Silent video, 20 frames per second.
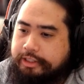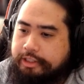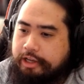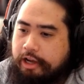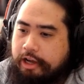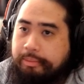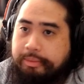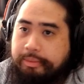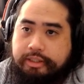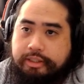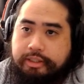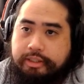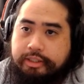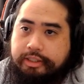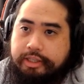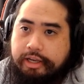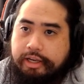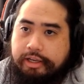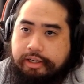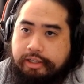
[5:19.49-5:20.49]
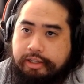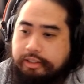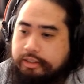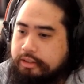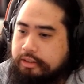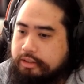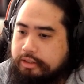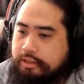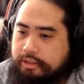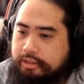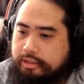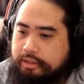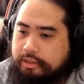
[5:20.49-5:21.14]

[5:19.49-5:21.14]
comment says,